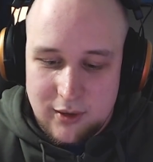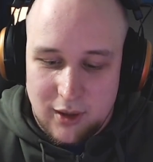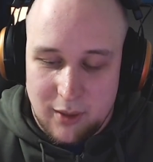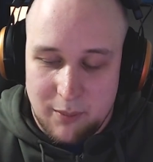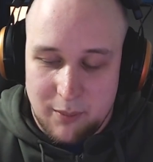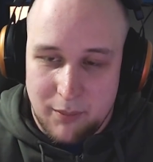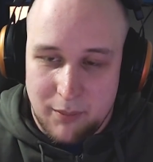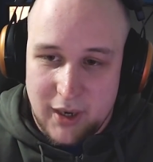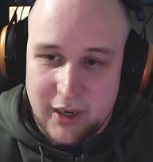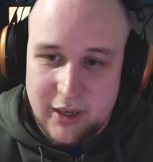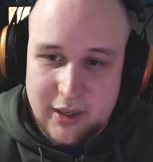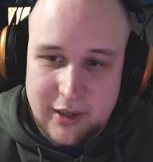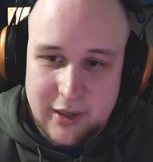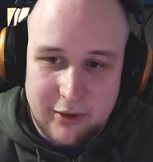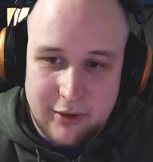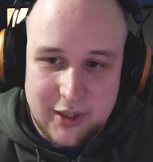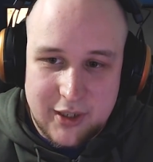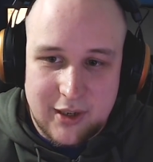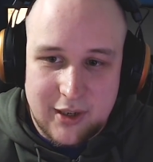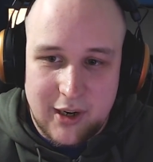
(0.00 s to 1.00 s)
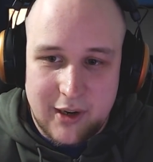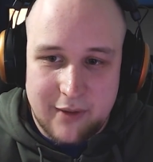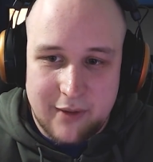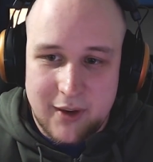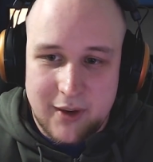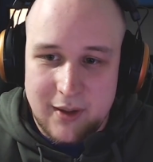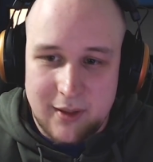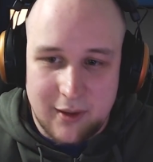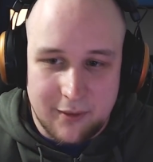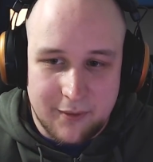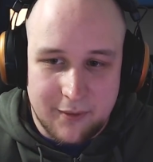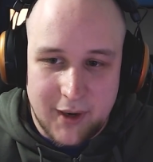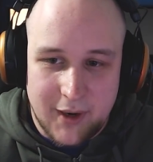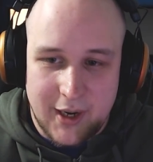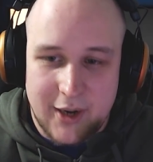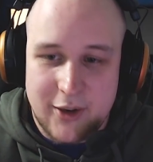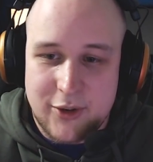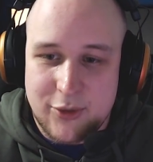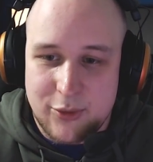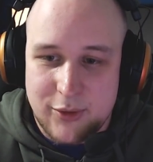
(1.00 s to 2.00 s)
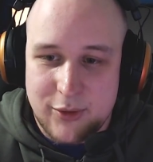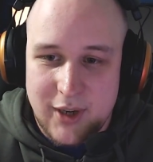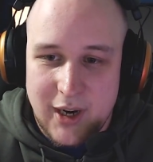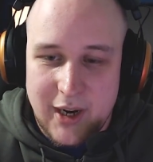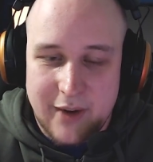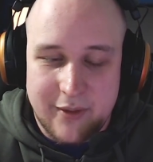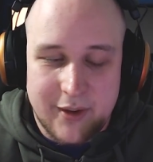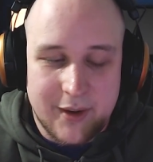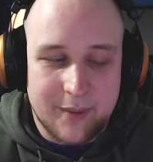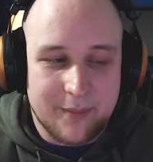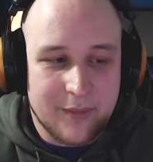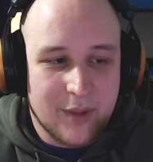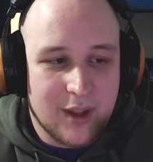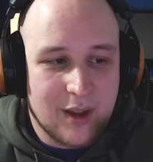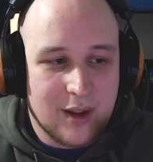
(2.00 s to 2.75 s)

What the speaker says: the monetary side of it, the financial side of it,